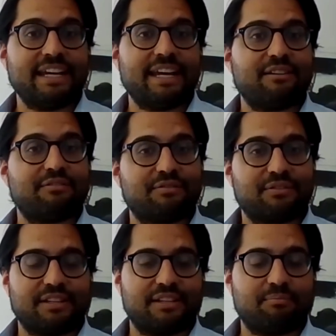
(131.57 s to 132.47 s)
If
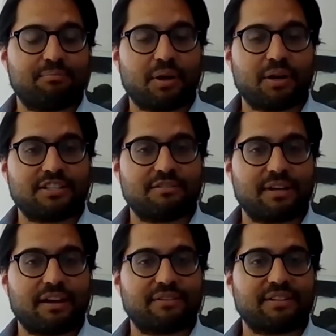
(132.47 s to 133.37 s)
the parties have been
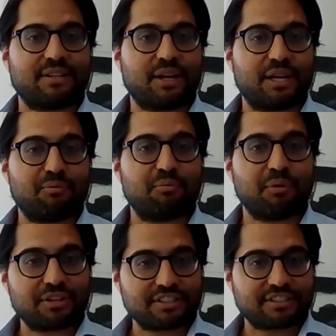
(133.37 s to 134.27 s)
having a slightly more
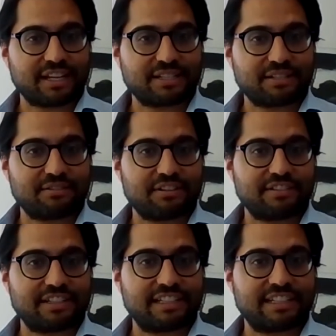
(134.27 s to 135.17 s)
modest standard of
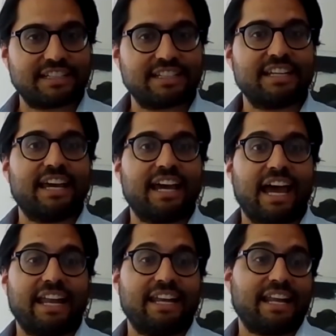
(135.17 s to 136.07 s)
living,
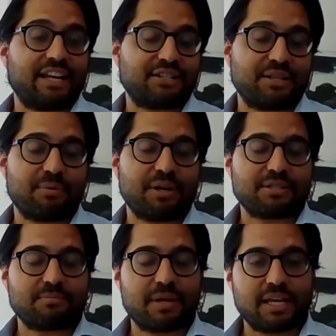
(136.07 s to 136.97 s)
and actually the
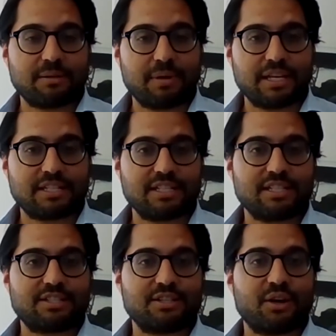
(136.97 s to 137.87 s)
person paying the
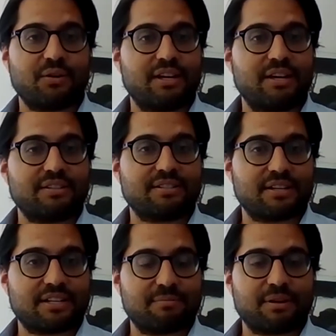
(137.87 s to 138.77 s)
maintenance only earns a
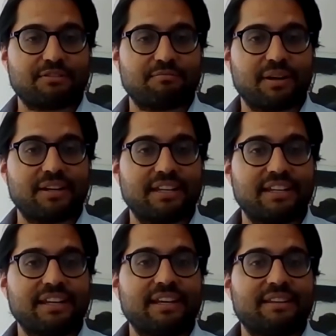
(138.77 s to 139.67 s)
certain amount of
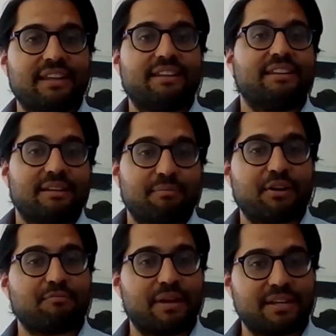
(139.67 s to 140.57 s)
money, then the amount
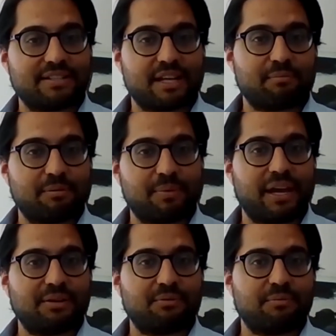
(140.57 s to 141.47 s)
of maintenance that will be
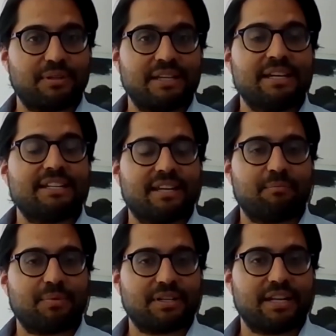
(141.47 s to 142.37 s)
paid will be
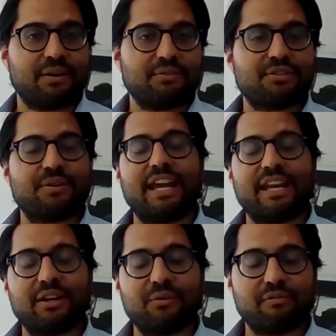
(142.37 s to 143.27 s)
tempered down. So again,
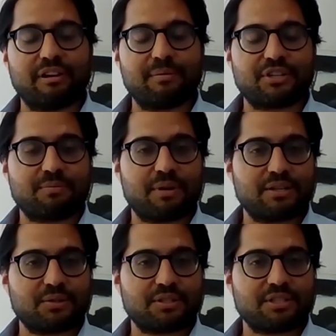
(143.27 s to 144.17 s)
it all very much
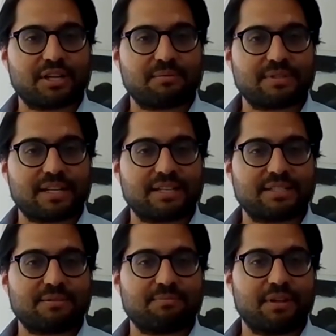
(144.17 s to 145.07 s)
depends on the
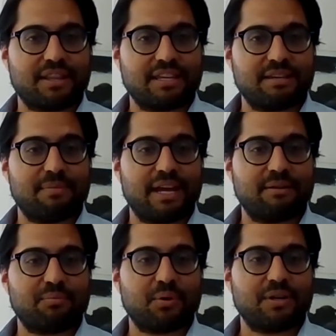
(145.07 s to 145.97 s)
circumstances, but the
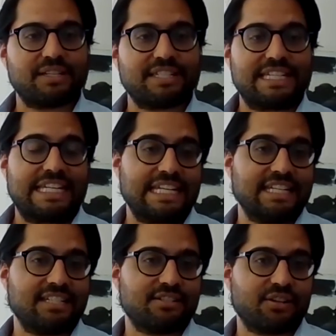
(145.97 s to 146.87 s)
main point is
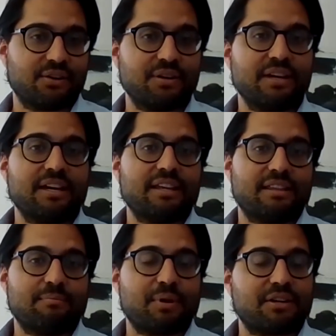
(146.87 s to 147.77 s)
needs. So
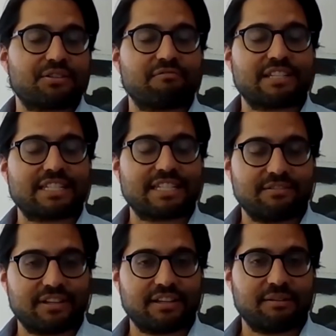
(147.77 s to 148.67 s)
the person
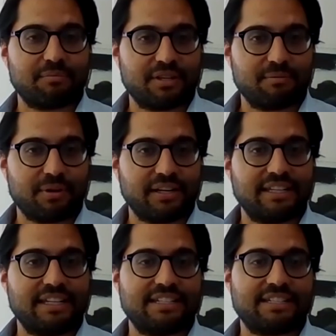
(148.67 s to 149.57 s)
receiving the money
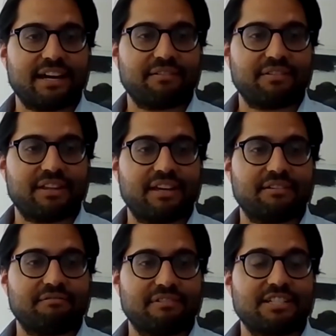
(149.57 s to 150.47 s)
needs to have their
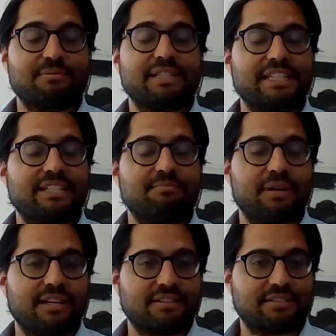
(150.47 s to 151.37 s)
reasonable needs met.